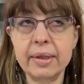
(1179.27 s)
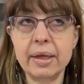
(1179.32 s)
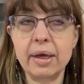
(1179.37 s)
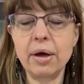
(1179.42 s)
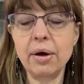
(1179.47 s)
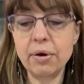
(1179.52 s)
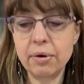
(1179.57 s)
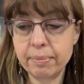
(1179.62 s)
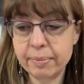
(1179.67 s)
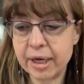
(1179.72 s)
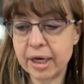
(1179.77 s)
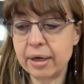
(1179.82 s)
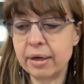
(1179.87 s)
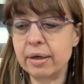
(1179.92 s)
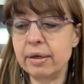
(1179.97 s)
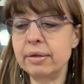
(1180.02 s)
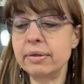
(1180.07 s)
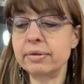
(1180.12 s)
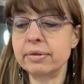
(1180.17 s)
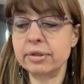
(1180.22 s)

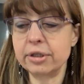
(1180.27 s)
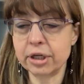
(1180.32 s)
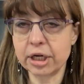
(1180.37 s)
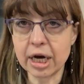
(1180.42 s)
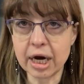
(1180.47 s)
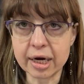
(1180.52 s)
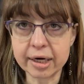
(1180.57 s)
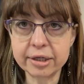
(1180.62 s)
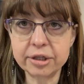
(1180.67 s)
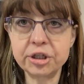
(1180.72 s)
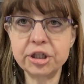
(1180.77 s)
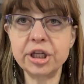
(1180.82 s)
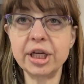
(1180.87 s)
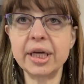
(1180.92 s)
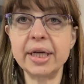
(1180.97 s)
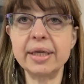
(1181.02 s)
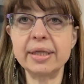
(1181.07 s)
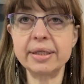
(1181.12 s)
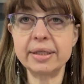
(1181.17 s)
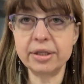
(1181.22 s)
oatmeal, your cottage
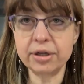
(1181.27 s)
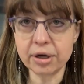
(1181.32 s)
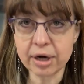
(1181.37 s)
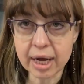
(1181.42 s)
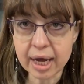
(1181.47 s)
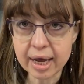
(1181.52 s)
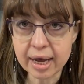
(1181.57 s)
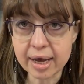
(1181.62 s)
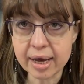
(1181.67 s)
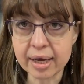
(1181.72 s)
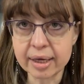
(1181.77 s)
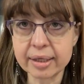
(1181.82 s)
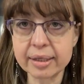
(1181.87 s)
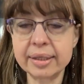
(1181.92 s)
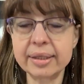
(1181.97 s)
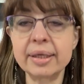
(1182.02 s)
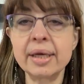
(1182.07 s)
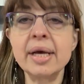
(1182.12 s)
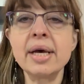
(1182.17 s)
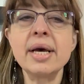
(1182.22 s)
cheese, your
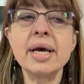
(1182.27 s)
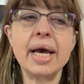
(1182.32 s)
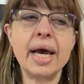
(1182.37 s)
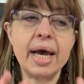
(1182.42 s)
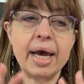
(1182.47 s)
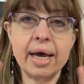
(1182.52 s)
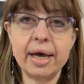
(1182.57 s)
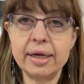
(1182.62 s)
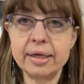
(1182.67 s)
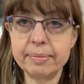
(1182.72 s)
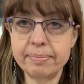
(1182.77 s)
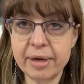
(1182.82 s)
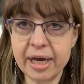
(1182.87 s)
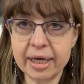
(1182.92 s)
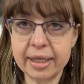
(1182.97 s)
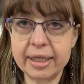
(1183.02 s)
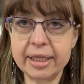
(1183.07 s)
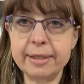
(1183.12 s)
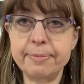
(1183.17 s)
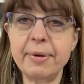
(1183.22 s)
eggs, and
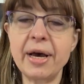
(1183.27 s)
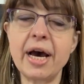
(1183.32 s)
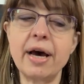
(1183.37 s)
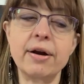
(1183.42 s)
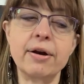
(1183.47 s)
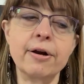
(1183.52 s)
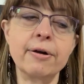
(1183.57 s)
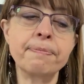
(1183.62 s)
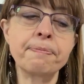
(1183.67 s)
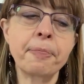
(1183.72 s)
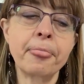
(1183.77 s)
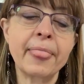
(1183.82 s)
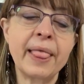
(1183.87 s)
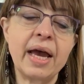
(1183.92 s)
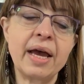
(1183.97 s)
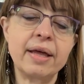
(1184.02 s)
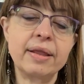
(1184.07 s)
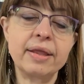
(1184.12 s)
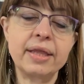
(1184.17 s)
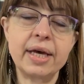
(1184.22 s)
make this batter.
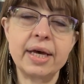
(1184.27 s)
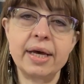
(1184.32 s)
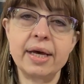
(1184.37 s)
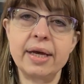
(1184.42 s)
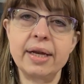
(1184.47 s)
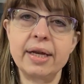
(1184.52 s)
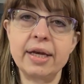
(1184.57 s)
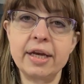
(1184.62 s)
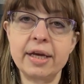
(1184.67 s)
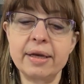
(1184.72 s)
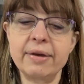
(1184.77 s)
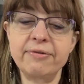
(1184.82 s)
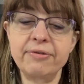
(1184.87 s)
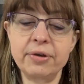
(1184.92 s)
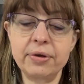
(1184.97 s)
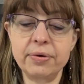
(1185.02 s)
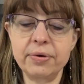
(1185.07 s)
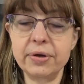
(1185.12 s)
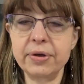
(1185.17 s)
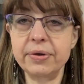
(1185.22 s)
And then if
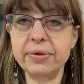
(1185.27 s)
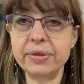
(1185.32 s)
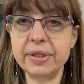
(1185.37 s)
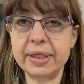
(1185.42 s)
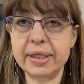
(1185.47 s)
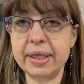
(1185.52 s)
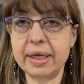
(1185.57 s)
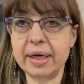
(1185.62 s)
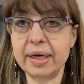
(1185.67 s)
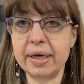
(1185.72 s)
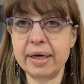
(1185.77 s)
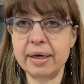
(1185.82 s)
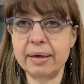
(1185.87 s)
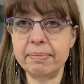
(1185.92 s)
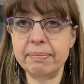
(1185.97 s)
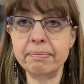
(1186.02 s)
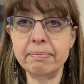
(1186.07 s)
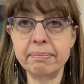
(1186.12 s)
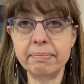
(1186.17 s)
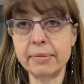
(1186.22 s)
you use
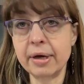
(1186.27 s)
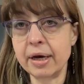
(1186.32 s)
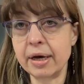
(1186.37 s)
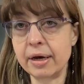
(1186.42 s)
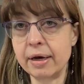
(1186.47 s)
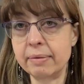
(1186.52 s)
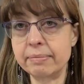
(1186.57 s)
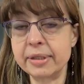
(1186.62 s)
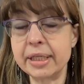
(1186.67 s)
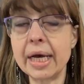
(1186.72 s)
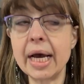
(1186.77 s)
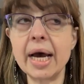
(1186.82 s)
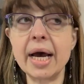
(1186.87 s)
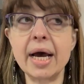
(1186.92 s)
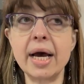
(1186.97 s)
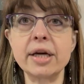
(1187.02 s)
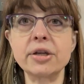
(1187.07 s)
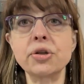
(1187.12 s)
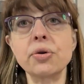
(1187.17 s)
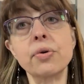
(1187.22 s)
the
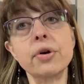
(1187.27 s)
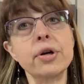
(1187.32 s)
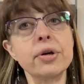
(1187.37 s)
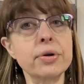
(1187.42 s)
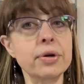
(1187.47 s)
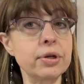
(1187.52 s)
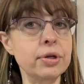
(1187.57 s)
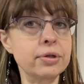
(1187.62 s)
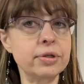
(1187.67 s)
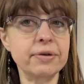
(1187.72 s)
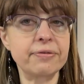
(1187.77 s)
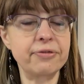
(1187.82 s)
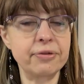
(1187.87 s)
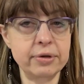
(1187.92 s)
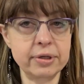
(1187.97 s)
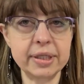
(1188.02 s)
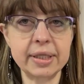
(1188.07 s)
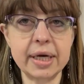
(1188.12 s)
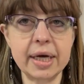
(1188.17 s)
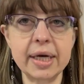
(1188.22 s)
dash, or you can use a
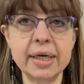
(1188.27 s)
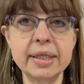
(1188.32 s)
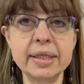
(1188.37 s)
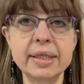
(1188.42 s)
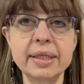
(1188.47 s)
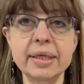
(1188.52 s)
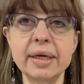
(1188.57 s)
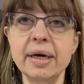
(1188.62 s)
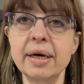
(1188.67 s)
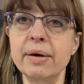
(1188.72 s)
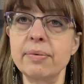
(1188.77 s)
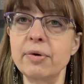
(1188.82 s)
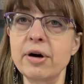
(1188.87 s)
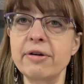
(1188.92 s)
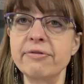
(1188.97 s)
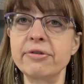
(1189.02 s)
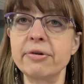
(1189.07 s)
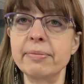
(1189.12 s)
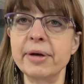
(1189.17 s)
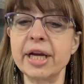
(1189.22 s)
full-sized
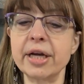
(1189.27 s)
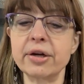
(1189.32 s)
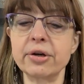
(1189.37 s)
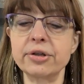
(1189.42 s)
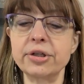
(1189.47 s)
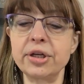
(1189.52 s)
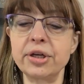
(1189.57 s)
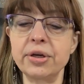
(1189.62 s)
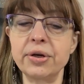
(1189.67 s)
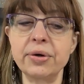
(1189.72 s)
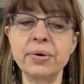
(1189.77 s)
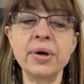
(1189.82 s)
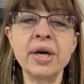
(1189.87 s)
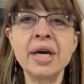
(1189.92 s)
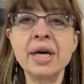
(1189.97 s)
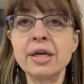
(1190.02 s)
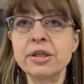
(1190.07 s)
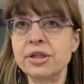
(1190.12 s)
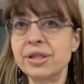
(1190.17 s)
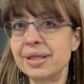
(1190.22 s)
waffle maker too,
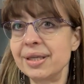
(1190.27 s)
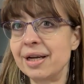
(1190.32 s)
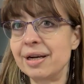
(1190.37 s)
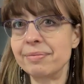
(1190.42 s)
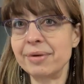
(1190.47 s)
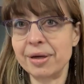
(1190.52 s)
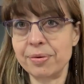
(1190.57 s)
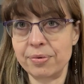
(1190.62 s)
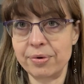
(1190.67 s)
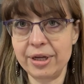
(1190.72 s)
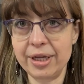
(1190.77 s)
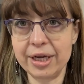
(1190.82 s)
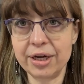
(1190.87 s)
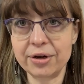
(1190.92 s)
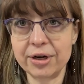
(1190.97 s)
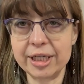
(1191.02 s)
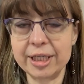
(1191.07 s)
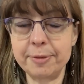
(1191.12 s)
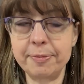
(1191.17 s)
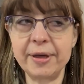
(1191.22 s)
just let them get really
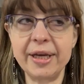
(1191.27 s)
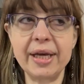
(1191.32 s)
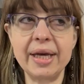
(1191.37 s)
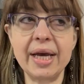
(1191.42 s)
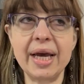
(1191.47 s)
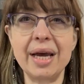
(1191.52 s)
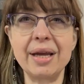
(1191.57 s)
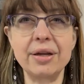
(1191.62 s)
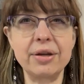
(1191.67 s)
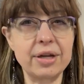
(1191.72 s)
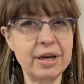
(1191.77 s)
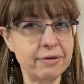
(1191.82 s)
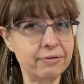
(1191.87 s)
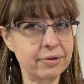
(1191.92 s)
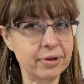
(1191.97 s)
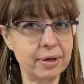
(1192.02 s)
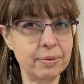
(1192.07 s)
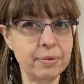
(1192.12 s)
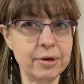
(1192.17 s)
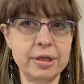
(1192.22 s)
crispy, and you
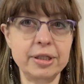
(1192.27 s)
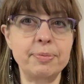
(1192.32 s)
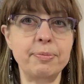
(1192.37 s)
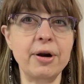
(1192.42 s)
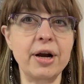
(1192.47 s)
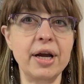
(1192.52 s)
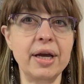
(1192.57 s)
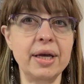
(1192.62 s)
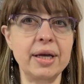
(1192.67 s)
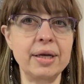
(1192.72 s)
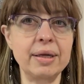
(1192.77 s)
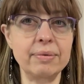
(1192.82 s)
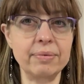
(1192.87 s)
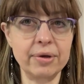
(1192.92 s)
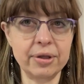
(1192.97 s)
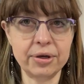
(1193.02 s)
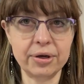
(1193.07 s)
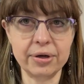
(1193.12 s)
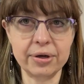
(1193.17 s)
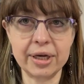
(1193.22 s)
definitely want to spray it
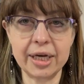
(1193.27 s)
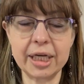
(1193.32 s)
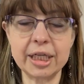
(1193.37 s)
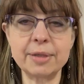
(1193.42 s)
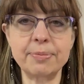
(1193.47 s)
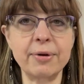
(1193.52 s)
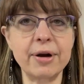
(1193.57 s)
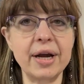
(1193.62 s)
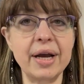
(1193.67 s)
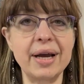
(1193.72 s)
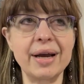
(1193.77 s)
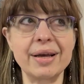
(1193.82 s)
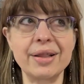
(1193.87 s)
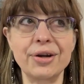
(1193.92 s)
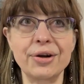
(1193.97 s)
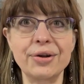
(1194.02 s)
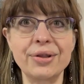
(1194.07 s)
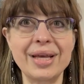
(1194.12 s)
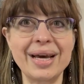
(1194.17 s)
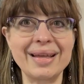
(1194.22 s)
with cooking spray. I
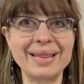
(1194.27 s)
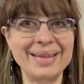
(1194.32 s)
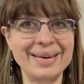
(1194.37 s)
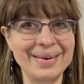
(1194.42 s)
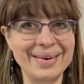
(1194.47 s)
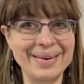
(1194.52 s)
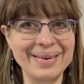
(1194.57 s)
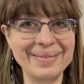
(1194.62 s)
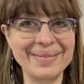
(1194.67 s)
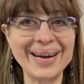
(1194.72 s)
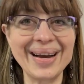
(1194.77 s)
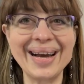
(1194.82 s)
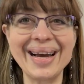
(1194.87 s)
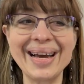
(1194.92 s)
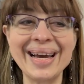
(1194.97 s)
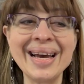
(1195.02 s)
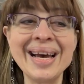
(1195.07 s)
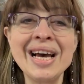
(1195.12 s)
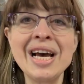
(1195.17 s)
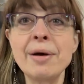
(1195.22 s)
learned that the hard
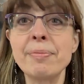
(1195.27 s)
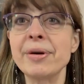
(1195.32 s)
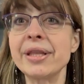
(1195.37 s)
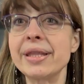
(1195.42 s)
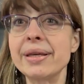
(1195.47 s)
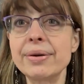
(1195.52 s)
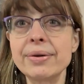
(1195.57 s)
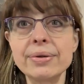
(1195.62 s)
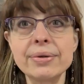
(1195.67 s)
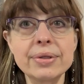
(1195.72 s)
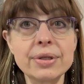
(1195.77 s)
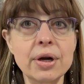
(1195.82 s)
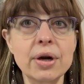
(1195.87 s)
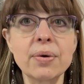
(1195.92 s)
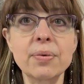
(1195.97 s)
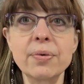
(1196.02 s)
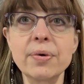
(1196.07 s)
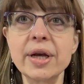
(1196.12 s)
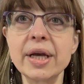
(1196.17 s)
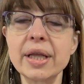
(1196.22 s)
way, but those are
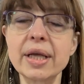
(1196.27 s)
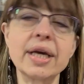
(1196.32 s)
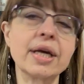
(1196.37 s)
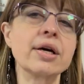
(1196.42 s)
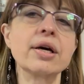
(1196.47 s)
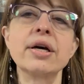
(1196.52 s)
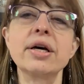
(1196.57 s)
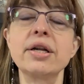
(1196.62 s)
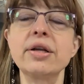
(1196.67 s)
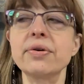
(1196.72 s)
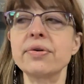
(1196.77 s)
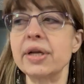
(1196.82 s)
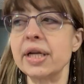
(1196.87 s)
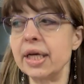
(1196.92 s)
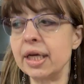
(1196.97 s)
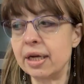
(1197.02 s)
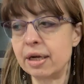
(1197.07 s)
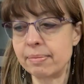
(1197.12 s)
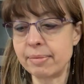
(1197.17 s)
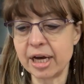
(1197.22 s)
really good. You can
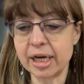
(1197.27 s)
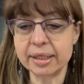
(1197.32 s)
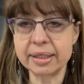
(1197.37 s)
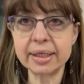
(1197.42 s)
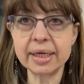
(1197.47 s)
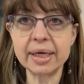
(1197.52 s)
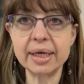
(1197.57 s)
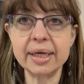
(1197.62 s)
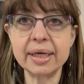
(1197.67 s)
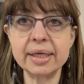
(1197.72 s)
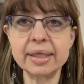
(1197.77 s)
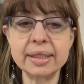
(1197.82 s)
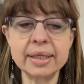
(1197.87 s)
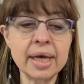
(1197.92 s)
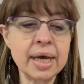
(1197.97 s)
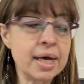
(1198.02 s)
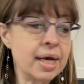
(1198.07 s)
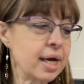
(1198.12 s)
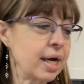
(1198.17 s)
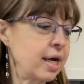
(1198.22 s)
eat them as is.
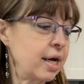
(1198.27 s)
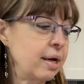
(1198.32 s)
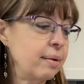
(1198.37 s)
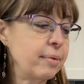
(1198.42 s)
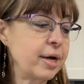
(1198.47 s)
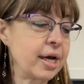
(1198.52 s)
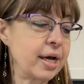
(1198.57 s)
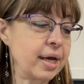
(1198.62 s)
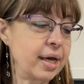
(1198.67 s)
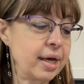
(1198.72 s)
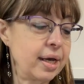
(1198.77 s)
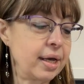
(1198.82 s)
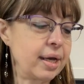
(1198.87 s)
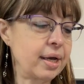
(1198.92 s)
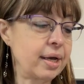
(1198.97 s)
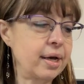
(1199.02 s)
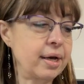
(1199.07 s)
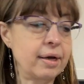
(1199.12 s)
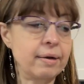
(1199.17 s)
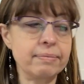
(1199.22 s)

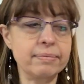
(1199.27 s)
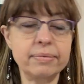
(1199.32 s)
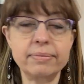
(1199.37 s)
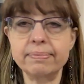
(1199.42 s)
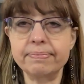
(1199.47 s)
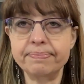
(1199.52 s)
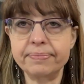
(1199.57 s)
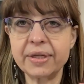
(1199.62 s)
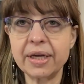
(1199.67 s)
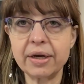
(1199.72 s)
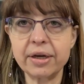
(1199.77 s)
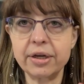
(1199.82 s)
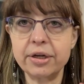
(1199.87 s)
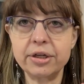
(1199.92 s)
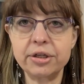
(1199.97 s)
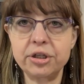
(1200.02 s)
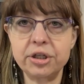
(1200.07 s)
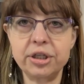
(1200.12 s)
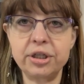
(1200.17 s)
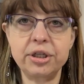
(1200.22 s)
I tell you
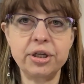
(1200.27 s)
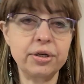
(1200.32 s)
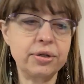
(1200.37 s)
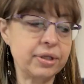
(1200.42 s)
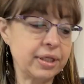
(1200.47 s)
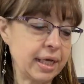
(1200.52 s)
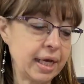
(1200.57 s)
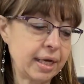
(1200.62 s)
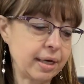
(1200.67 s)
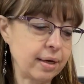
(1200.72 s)
to just use like